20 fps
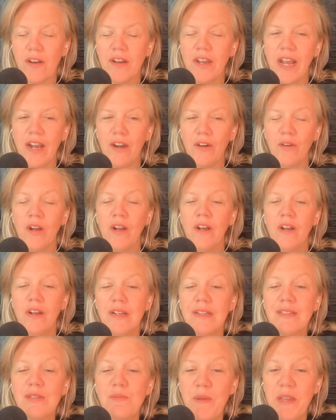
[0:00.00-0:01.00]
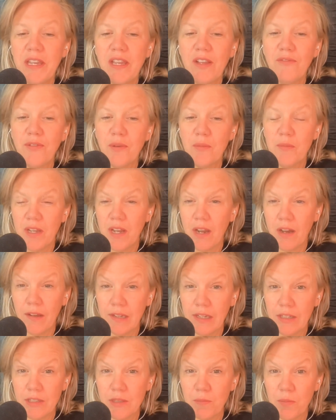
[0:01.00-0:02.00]
Now, speaking from the
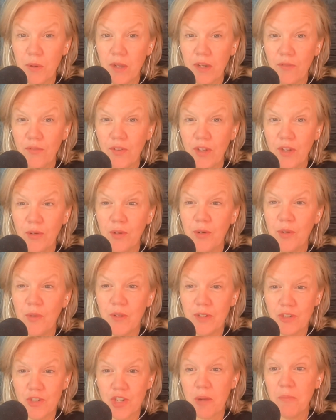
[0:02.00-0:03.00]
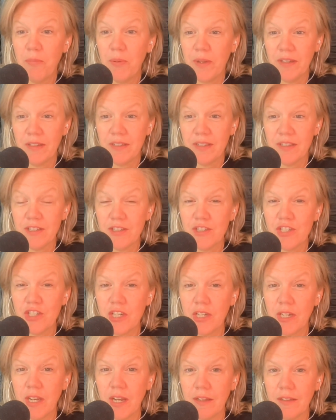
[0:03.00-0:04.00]
audience point of view, who are jumping into this
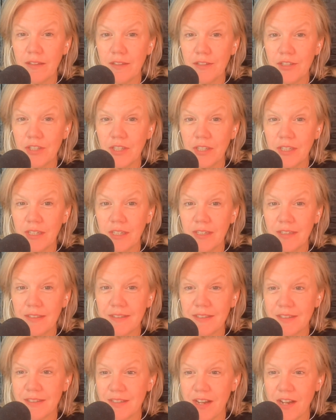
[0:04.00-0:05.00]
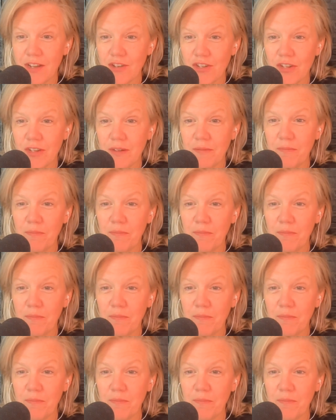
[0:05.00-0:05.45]
genealogy discussion,